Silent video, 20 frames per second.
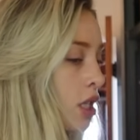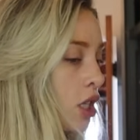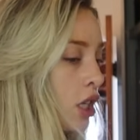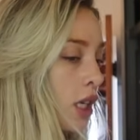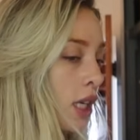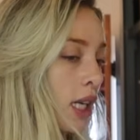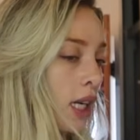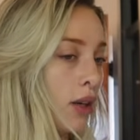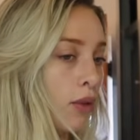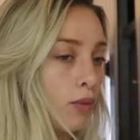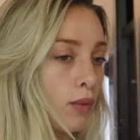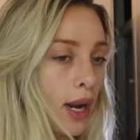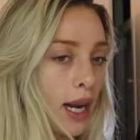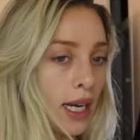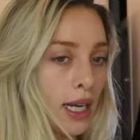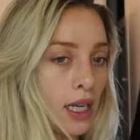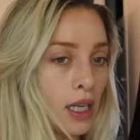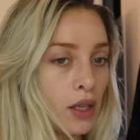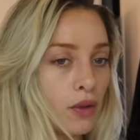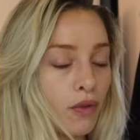start getting
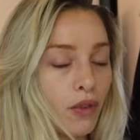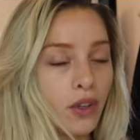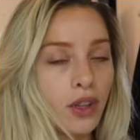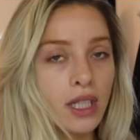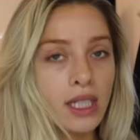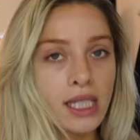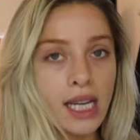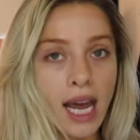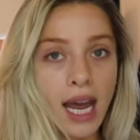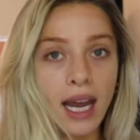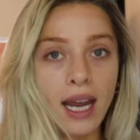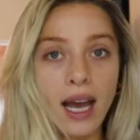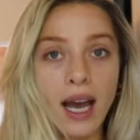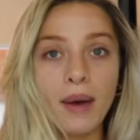ready for the day.